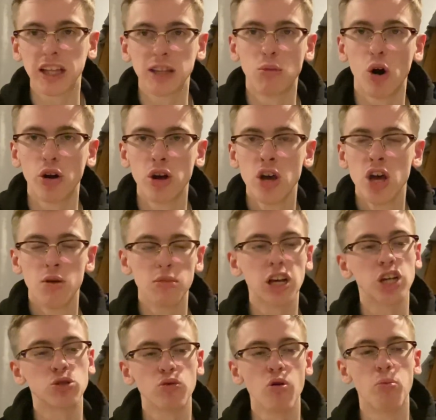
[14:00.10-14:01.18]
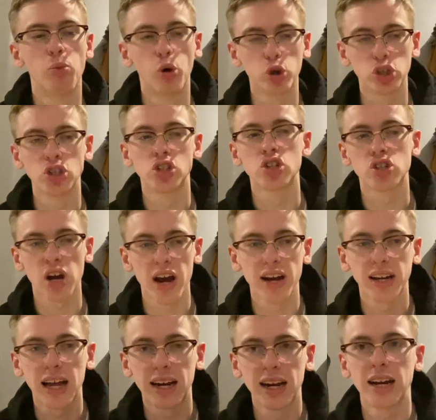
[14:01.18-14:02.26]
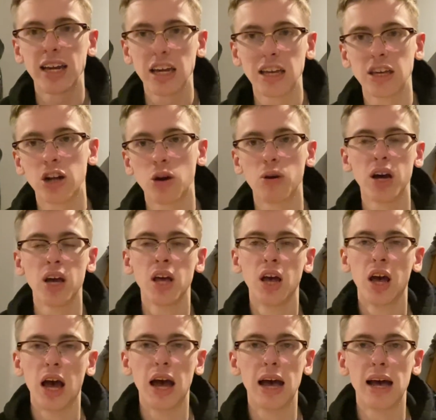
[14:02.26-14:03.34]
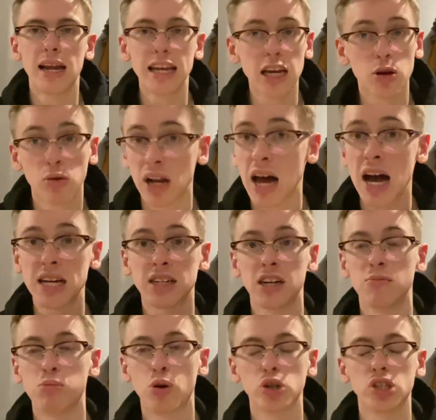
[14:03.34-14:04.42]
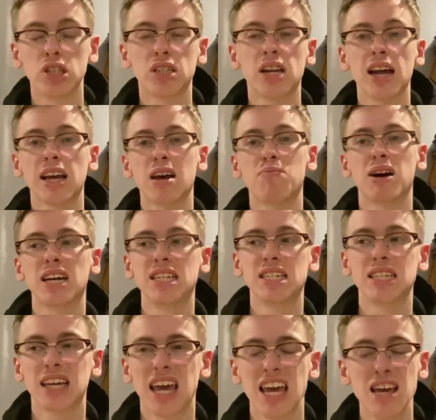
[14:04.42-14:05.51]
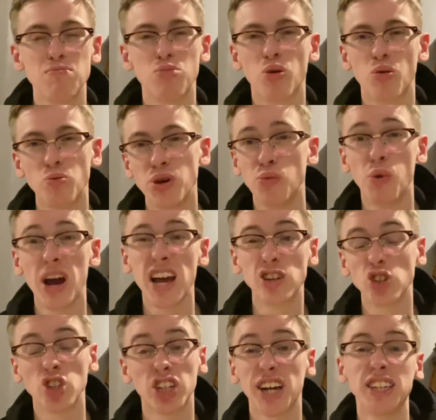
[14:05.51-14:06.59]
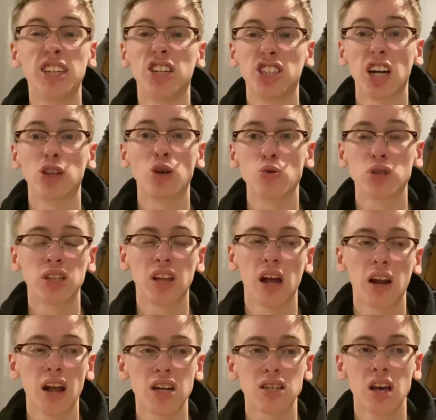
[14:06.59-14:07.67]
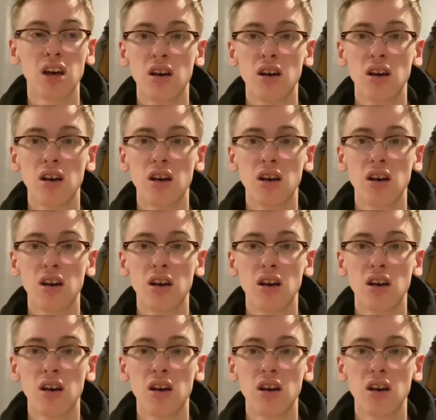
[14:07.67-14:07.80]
them on because we were pushing to try and get an equaliser and pushing to try and get back into the game, but we were just chasing shadows in that last